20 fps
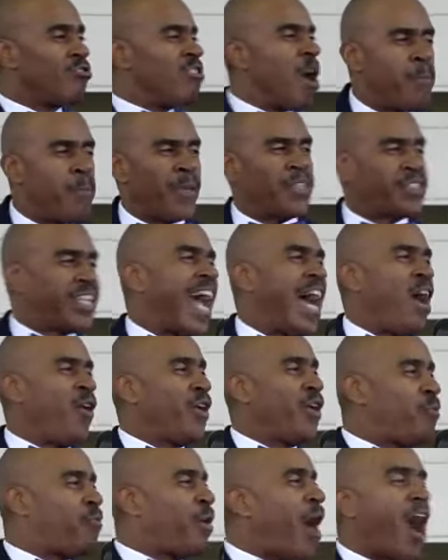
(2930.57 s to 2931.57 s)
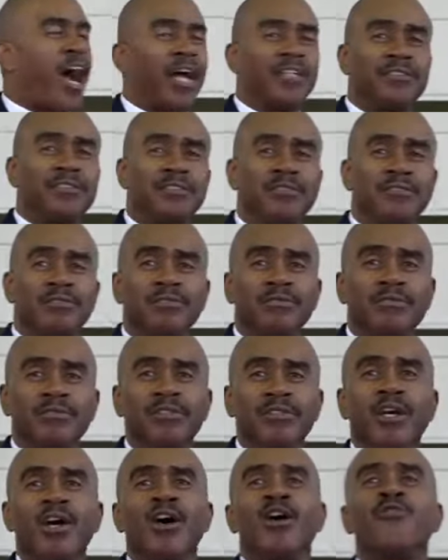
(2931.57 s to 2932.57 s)
Rip a town apart.
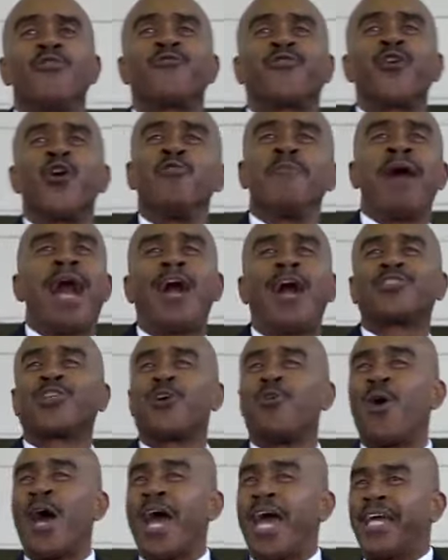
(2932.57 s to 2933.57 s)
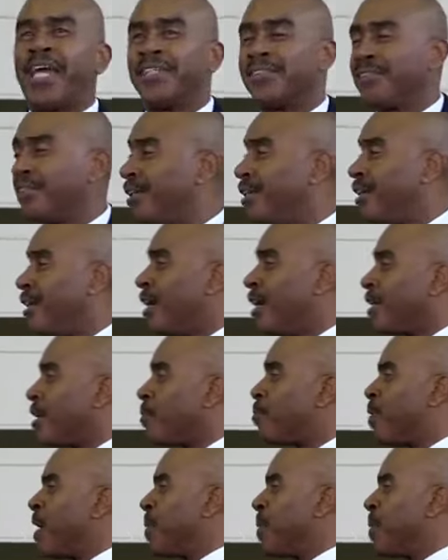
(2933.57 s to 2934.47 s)
A few miles away, the